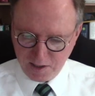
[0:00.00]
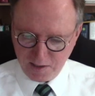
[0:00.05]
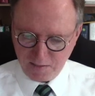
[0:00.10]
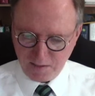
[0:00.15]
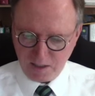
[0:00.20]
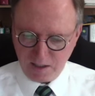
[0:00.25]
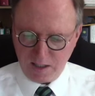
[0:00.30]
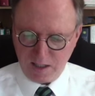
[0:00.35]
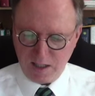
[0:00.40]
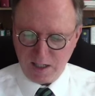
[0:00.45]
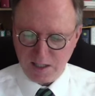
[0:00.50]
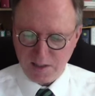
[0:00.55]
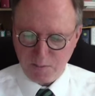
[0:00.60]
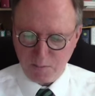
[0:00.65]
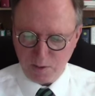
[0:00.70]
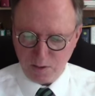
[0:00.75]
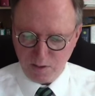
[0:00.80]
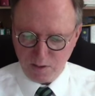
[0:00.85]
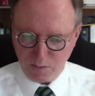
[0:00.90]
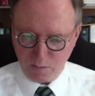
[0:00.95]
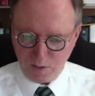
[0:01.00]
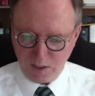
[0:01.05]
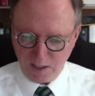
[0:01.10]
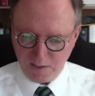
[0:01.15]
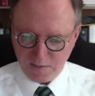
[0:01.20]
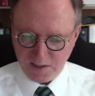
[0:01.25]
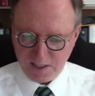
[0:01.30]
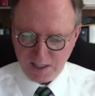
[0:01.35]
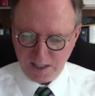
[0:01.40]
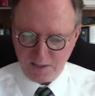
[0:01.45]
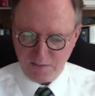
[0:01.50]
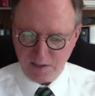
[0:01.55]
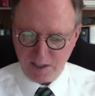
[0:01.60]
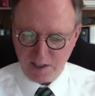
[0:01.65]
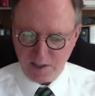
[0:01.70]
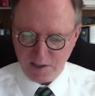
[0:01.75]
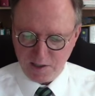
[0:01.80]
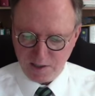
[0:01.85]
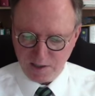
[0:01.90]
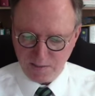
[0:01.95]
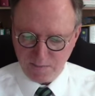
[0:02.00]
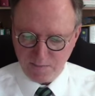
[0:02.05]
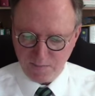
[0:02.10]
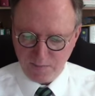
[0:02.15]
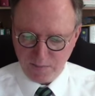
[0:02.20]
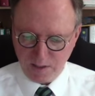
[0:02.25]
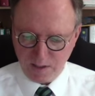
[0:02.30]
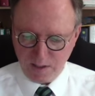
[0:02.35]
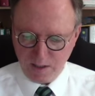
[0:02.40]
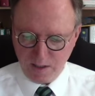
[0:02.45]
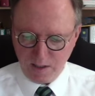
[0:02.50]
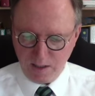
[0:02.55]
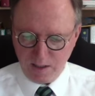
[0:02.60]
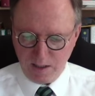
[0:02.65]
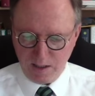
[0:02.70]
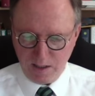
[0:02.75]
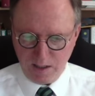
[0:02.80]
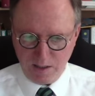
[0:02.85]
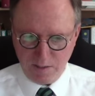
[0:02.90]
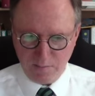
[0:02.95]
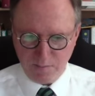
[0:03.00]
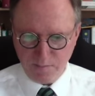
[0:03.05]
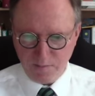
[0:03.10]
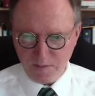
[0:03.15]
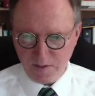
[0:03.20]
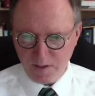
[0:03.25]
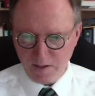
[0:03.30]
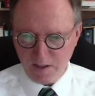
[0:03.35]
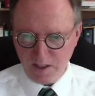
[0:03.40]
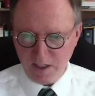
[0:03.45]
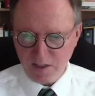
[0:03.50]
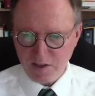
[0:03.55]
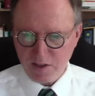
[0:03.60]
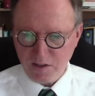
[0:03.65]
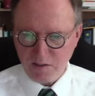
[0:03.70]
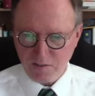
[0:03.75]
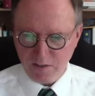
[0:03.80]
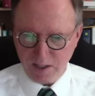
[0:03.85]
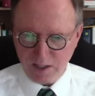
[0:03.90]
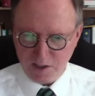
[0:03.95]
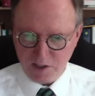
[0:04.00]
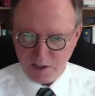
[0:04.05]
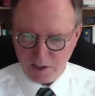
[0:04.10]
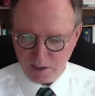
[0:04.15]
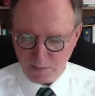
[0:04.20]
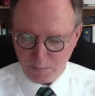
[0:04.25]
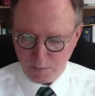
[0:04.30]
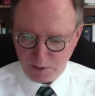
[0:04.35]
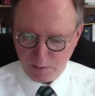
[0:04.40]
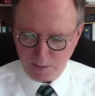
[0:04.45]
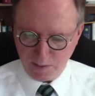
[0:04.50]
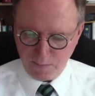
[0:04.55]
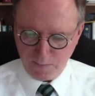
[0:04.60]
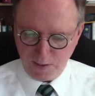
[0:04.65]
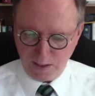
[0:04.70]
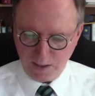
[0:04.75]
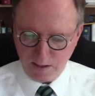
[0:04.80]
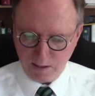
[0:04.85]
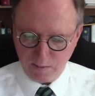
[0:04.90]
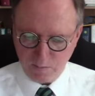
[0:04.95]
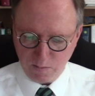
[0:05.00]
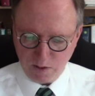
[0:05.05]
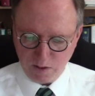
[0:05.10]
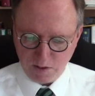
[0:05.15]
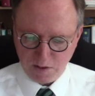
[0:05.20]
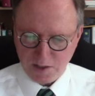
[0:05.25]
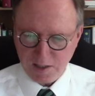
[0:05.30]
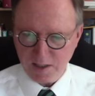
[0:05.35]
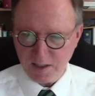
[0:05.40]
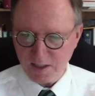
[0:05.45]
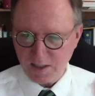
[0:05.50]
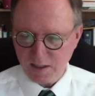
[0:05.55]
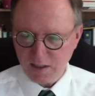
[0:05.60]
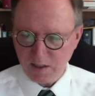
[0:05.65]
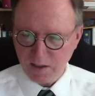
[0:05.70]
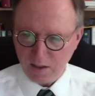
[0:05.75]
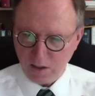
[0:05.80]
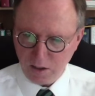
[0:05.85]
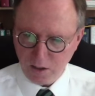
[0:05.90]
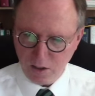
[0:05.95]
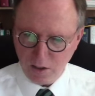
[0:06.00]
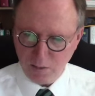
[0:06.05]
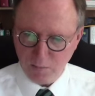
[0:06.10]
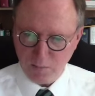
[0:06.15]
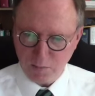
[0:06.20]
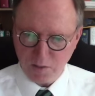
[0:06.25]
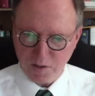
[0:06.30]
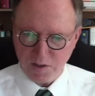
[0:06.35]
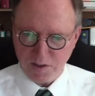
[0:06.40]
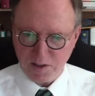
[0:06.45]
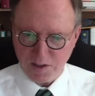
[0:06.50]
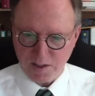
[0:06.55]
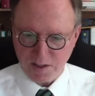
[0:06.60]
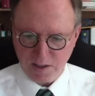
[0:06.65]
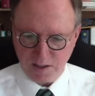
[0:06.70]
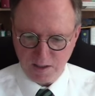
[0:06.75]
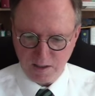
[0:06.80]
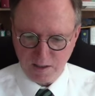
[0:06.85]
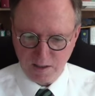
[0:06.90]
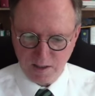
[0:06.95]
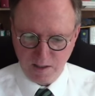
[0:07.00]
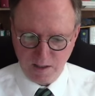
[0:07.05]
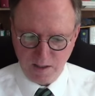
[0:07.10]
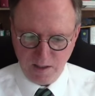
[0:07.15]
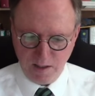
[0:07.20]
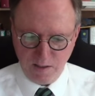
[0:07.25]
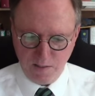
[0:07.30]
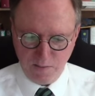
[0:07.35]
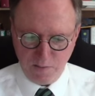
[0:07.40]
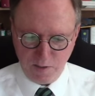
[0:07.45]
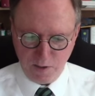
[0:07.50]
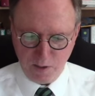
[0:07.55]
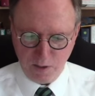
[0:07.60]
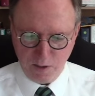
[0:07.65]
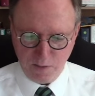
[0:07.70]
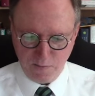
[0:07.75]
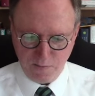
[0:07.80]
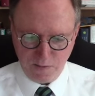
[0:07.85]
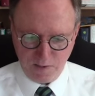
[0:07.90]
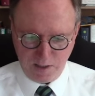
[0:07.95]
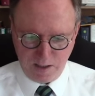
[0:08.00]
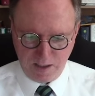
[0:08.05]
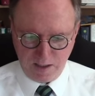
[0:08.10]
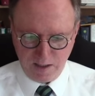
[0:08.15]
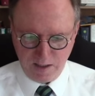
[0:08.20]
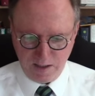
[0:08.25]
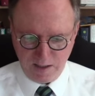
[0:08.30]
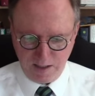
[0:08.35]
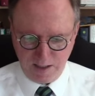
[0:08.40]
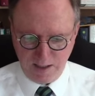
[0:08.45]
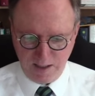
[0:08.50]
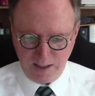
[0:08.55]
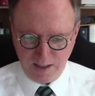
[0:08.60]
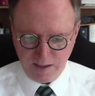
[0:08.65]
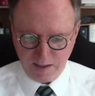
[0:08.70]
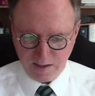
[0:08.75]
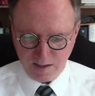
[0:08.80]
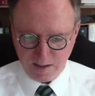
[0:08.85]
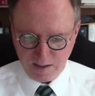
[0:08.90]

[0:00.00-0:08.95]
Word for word: of the gospel, the way of salvation, um, the nature, relationship between faith and works, and then hope, which is uh, the view of uh, the end